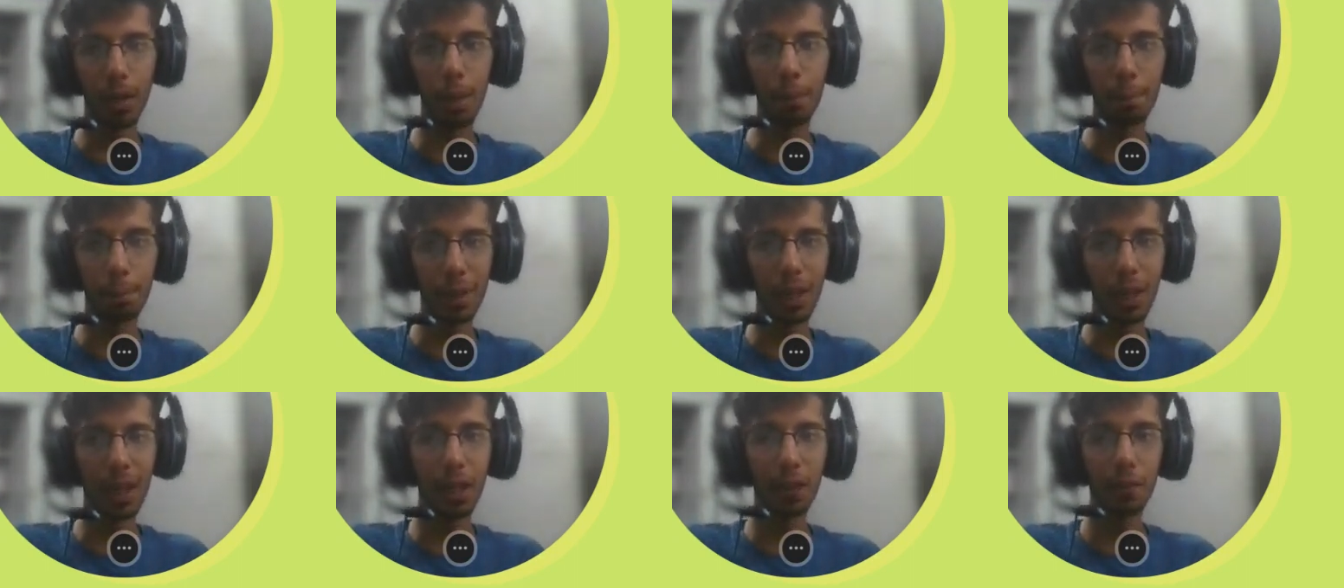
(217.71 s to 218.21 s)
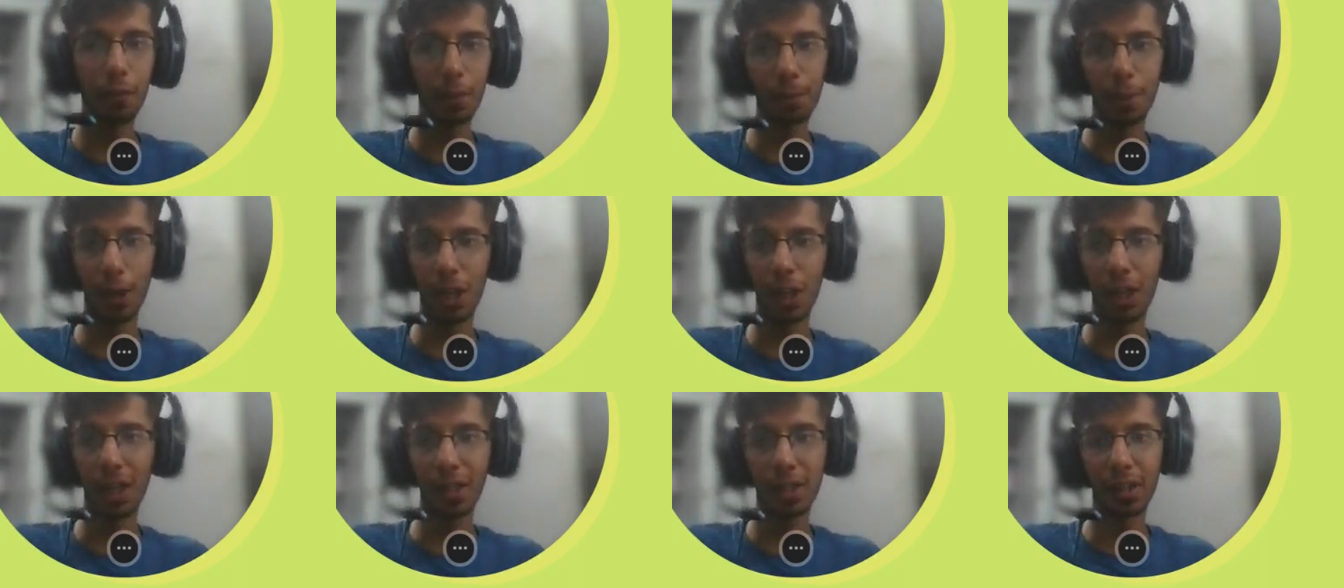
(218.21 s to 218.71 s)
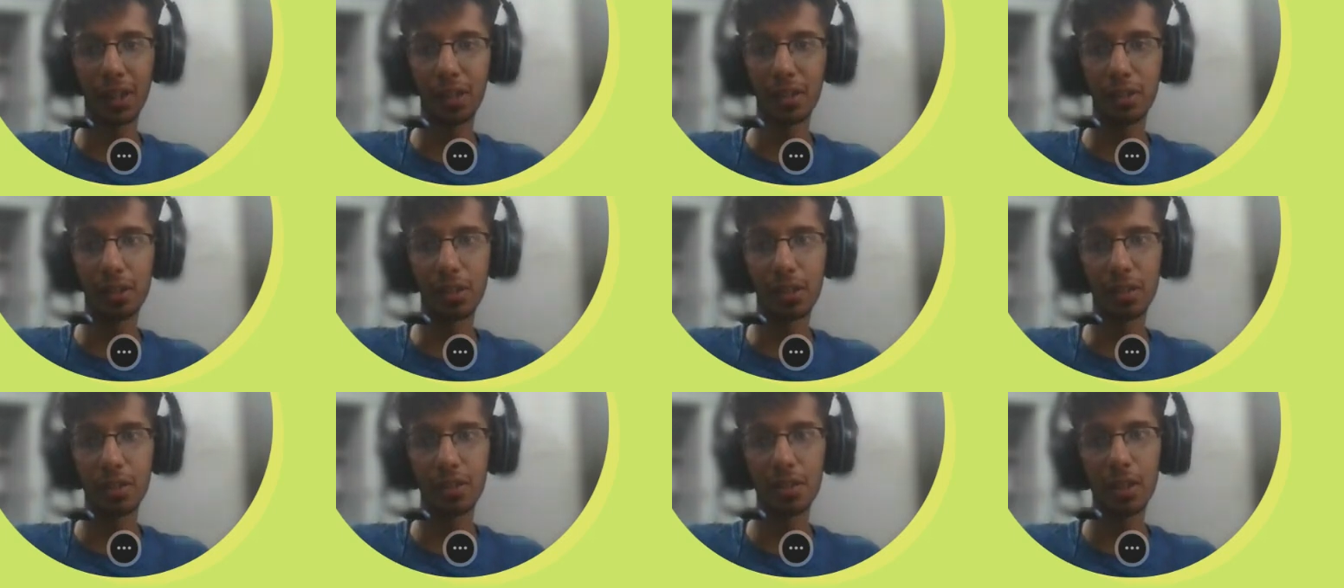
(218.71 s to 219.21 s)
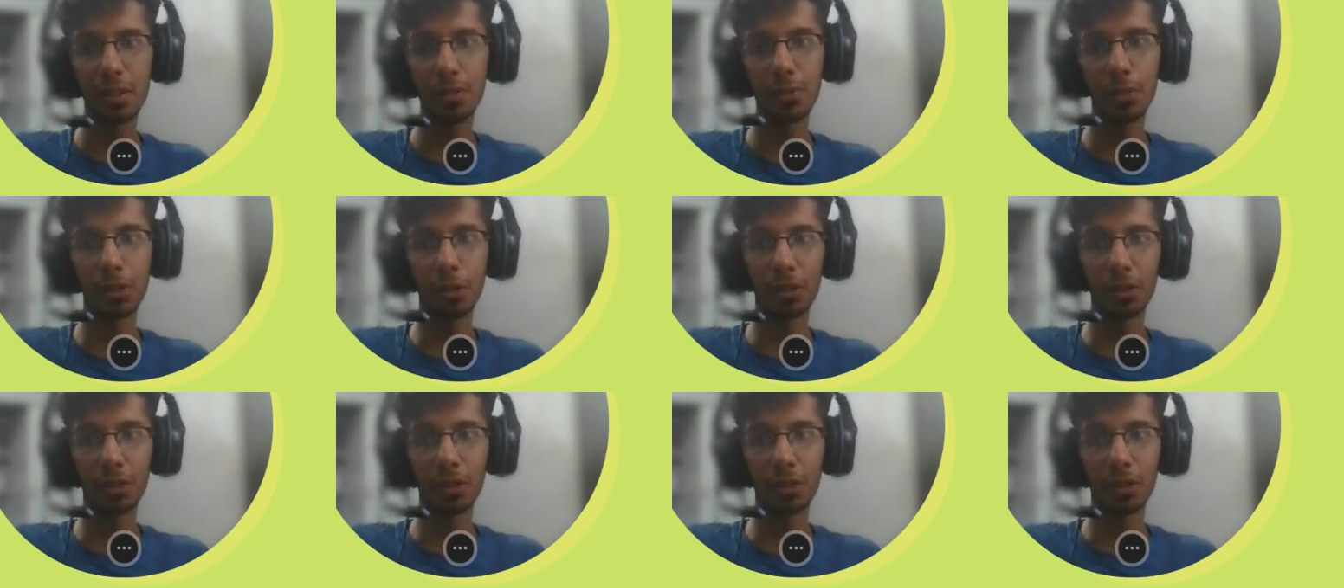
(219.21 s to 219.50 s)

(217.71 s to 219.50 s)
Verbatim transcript: apply for product internships.